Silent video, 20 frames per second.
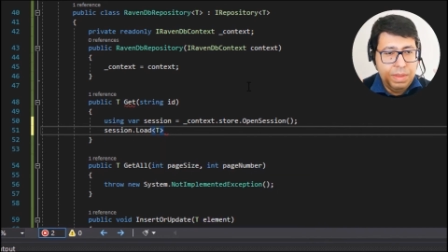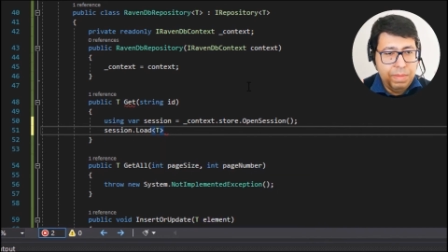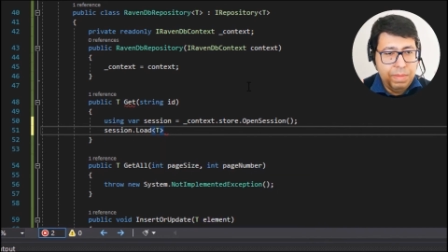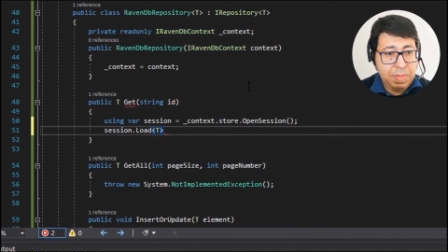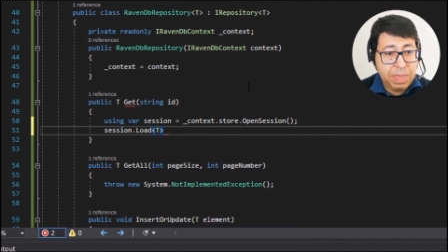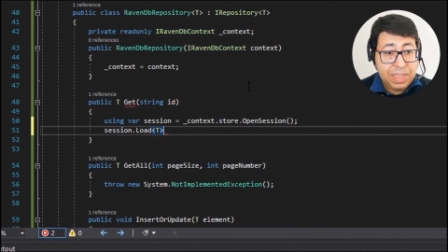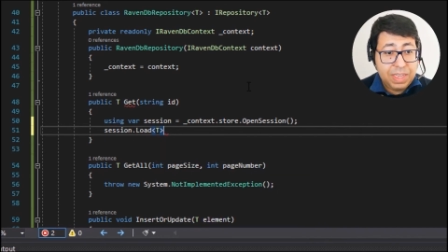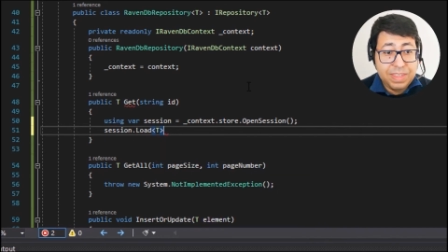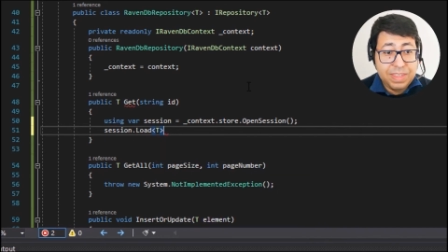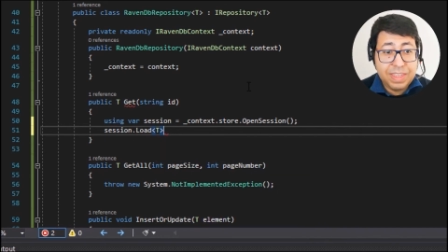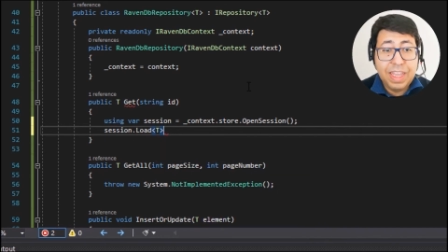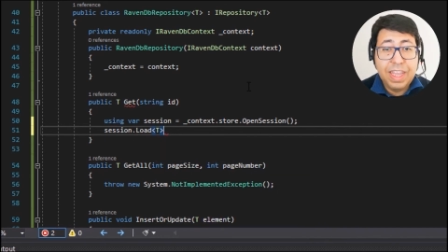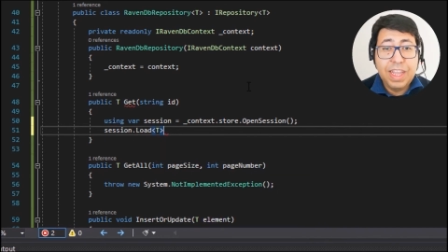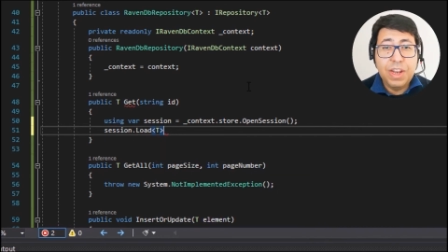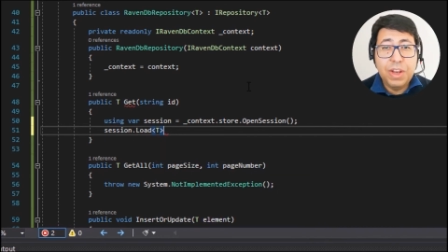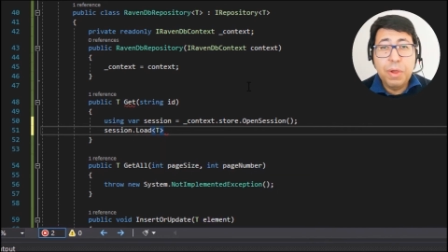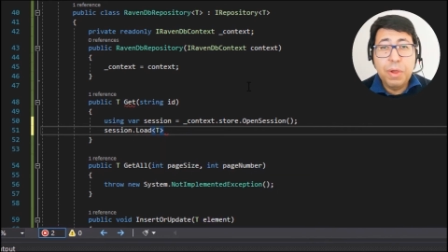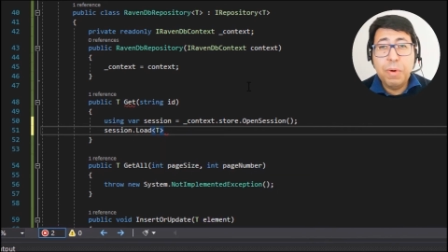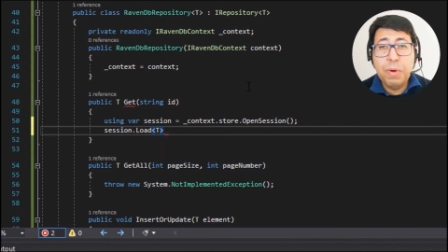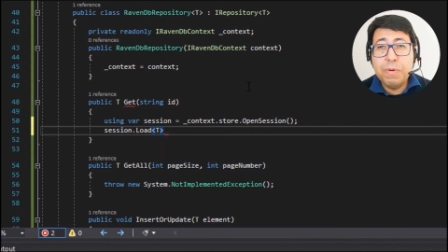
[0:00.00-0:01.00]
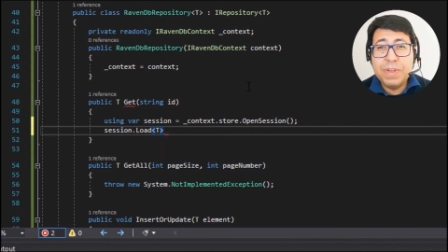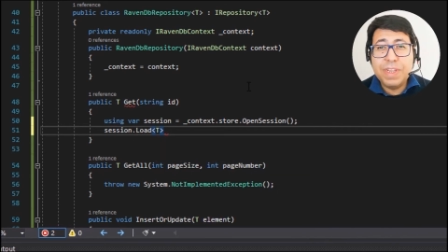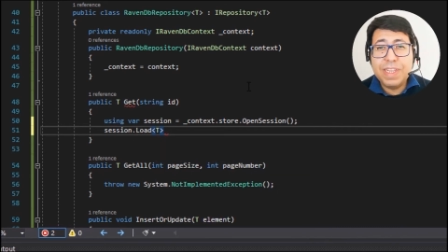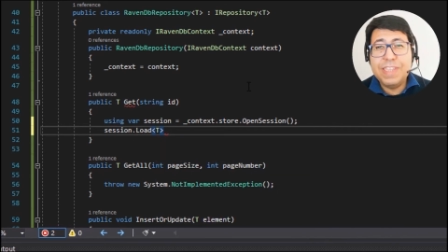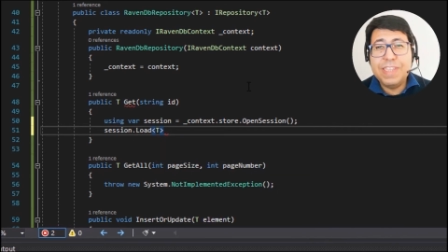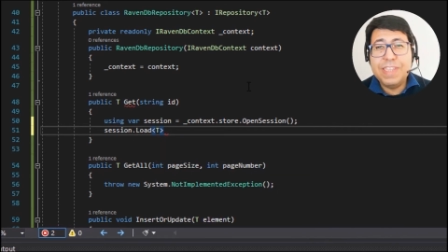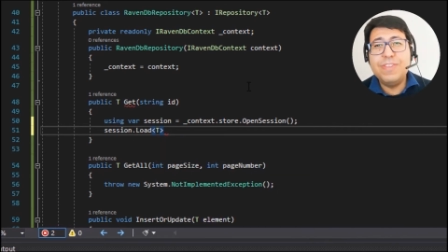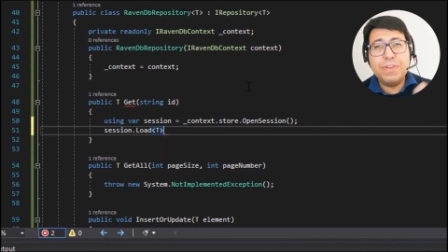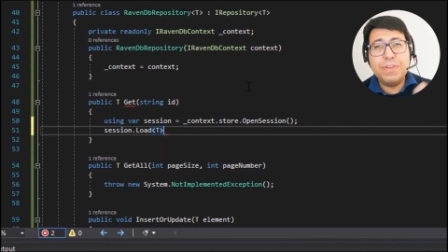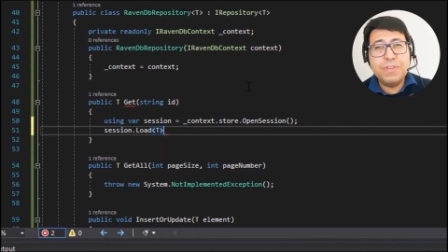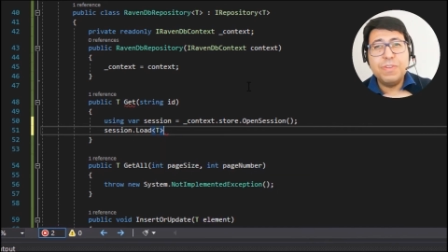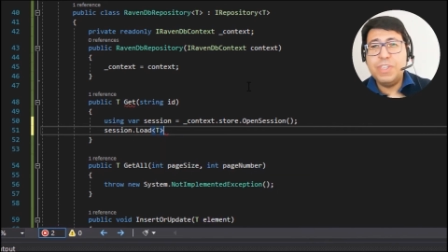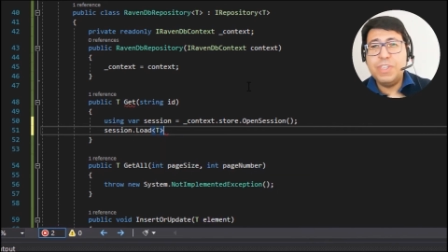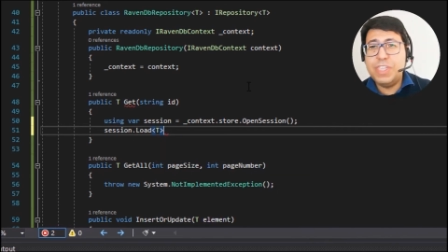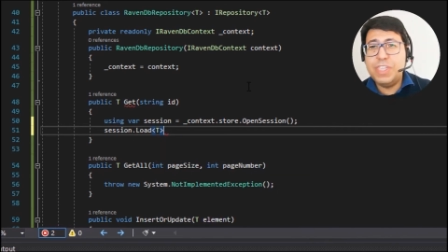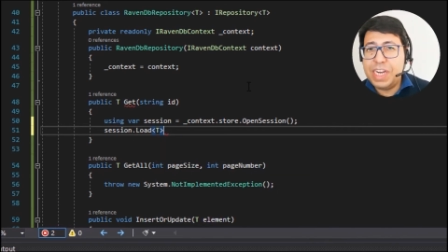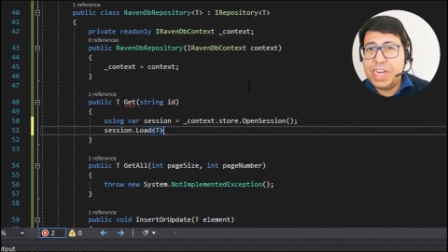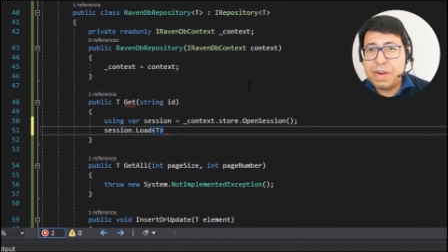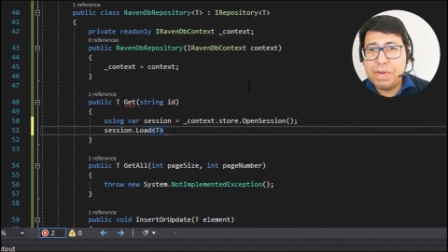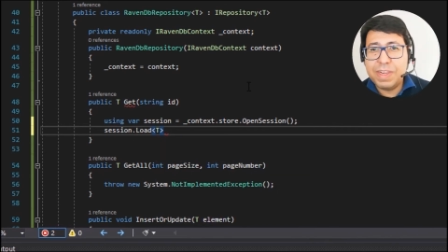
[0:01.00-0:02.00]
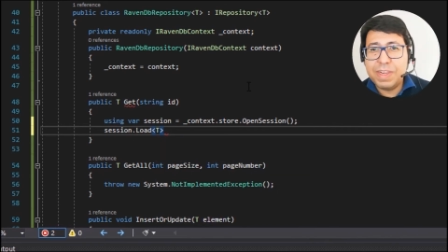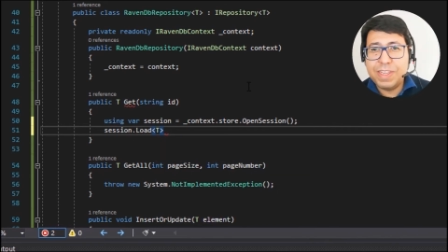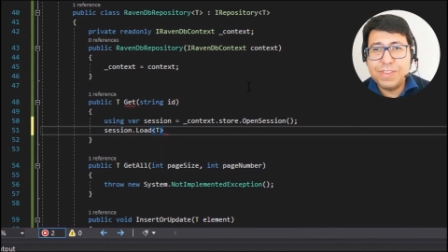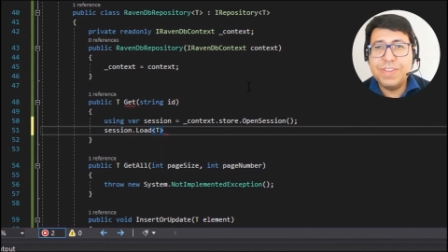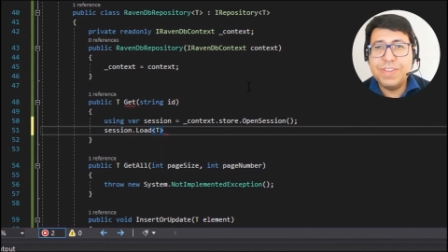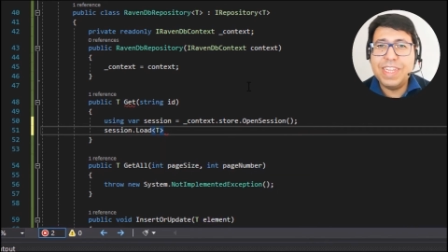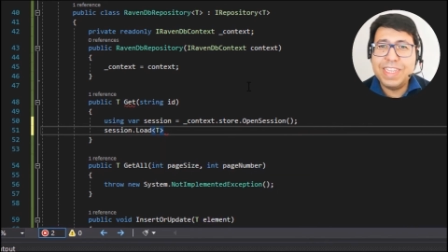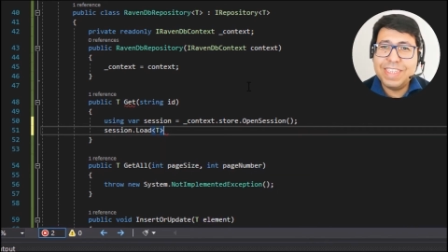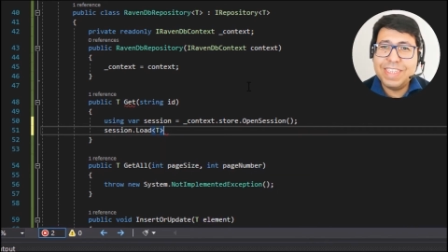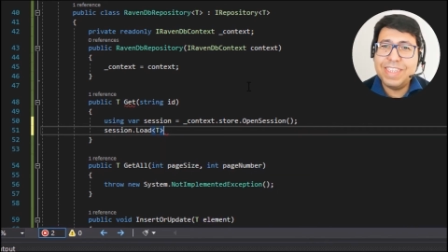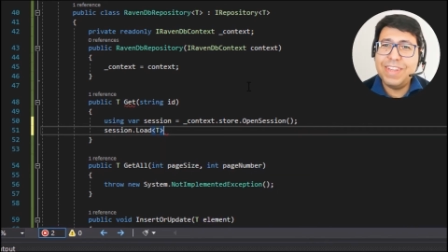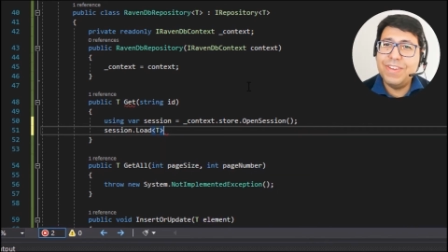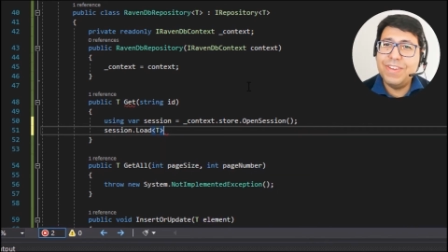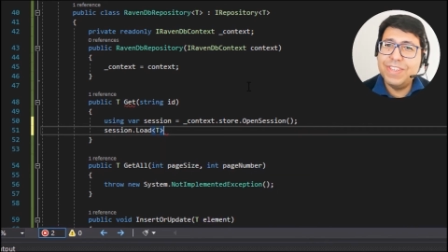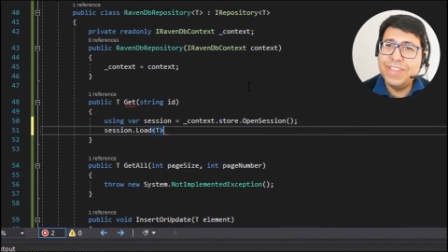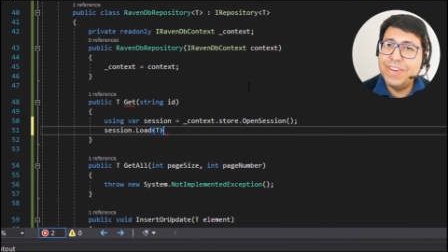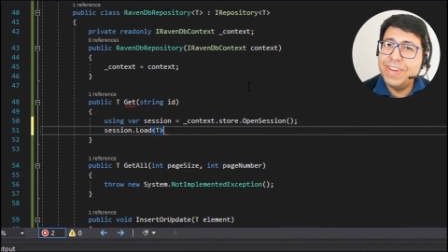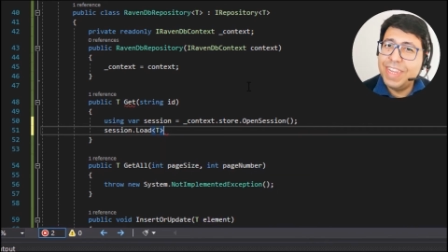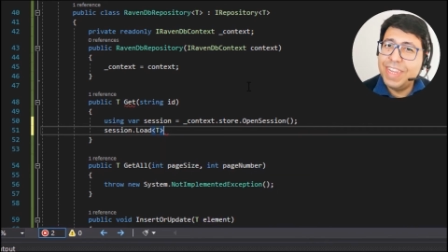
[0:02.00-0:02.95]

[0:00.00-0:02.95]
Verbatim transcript: because load is also generic so that's also